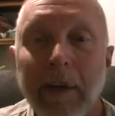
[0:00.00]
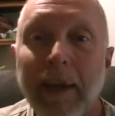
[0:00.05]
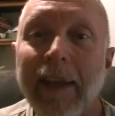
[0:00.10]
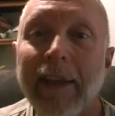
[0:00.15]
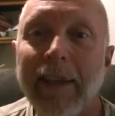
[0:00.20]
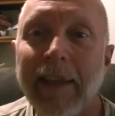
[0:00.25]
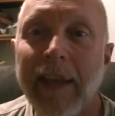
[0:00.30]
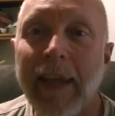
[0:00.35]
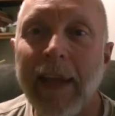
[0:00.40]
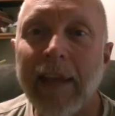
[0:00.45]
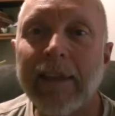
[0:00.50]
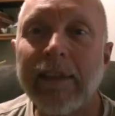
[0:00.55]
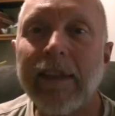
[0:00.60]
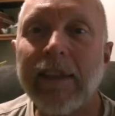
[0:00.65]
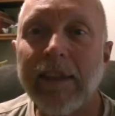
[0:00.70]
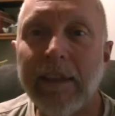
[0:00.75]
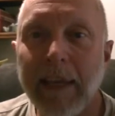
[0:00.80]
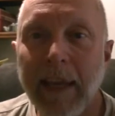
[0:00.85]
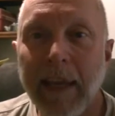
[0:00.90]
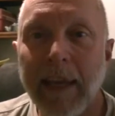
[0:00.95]
And that's
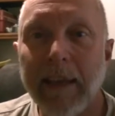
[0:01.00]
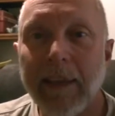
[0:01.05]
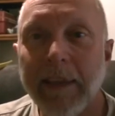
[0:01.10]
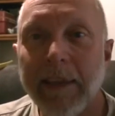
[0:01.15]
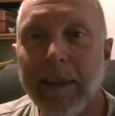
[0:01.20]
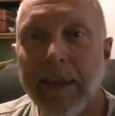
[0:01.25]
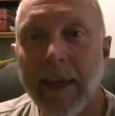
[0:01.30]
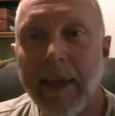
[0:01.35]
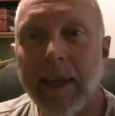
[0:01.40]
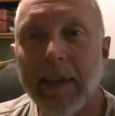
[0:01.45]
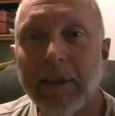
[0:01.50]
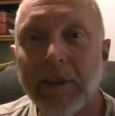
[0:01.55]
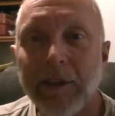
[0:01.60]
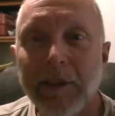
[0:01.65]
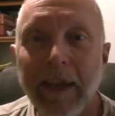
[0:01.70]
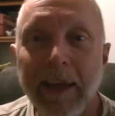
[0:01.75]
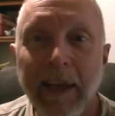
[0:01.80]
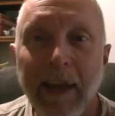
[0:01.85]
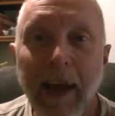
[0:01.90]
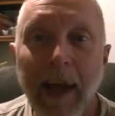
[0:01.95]
exactly the answer
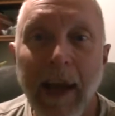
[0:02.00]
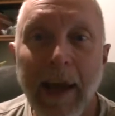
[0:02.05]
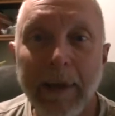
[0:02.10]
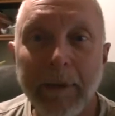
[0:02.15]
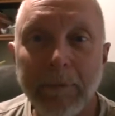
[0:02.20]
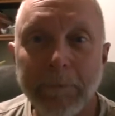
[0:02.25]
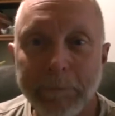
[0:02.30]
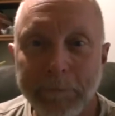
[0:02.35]
they got.